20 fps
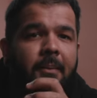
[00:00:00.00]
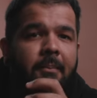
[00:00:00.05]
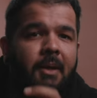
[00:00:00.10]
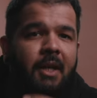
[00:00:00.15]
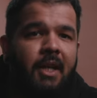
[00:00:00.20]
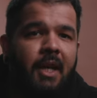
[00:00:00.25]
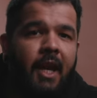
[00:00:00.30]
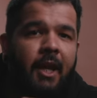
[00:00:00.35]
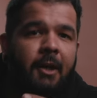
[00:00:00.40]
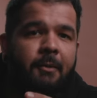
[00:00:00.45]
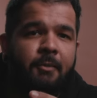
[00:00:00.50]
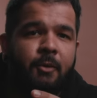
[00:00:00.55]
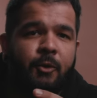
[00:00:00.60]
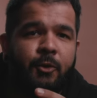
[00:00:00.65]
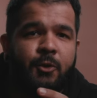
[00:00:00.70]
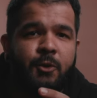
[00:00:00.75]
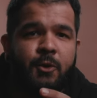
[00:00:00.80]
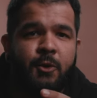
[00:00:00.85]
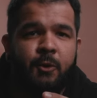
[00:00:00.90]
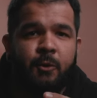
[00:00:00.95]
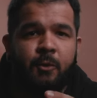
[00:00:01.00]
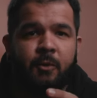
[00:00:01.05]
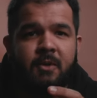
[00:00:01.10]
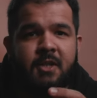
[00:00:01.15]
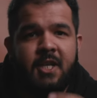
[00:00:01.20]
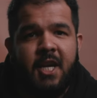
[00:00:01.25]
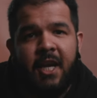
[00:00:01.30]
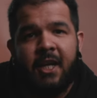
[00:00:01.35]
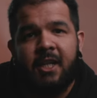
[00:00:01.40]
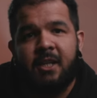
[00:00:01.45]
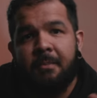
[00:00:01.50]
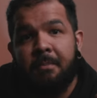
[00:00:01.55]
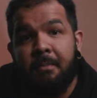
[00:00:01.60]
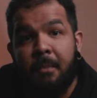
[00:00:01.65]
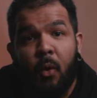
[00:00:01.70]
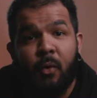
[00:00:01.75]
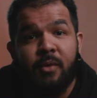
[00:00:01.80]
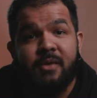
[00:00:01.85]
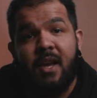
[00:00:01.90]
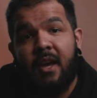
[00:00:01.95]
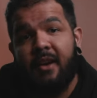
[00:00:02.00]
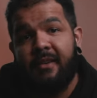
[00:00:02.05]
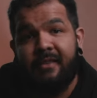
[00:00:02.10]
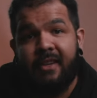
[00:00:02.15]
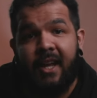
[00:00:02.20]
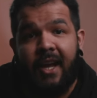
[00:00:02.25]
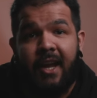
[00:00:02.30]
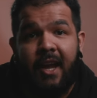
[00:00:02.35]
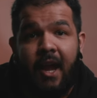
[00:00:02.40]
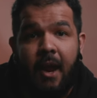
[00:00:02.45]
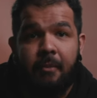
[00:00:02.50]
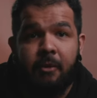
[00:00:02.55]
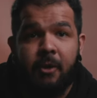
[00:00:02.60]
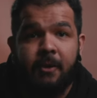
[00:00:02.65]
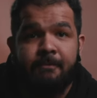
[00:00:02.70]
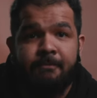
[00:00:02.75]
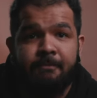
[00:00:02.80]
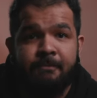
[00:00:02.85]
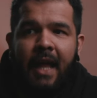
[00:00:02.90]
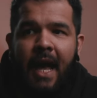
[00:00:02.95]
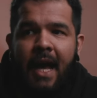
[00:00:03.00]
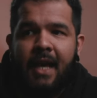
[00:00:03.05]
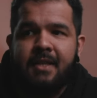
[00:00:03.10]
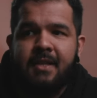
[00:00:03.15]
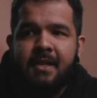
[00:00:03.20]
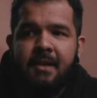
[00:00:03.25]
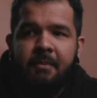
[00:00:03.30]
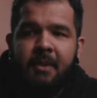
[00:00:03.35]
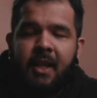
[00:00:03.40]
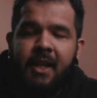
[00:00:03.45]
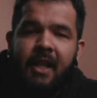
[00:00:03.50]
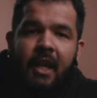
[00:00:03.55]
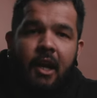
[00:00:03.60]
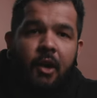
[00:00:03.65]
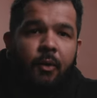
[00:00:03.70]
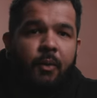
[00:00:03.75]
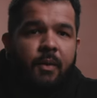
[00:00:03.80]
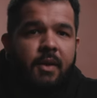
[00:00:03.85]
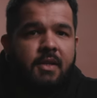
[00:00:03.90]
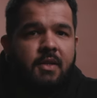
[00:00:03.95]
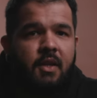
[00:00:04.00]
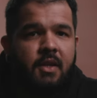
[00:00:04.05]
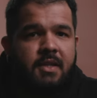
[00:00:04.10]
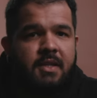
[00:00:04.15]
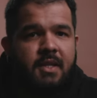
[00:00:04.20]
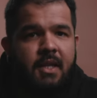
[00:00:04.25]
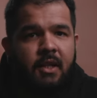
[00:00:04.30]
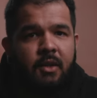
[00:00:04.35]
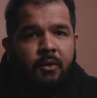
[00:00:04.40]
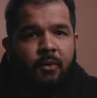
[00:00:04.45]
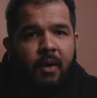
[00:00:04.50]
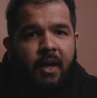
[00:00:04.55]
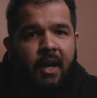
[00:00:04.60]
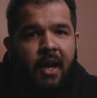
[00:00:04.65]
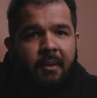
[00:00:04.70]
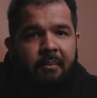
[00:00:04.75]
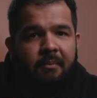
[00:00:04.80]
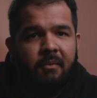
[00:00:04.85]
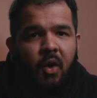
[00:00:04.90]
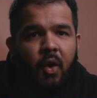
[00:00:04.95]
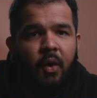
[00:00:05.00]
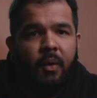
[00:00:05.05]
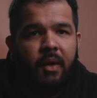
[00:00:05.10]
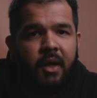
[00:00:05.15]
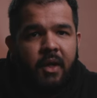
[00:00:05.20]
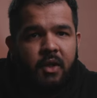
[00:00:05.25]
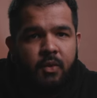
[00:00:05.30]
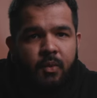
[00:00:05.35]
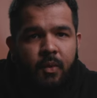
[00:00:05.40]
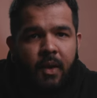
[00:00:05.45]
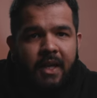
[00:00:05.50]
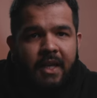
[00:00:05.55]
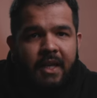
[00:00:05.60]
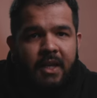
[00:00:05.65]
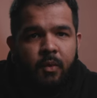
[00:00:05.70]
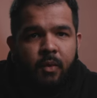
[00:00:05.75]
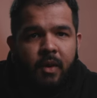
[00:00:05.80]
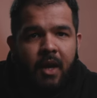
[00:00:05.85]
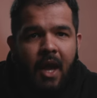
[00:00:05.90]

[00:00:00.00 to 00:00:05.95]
be able to take the most out of that camera. That's something that I always consider when I'm going into a new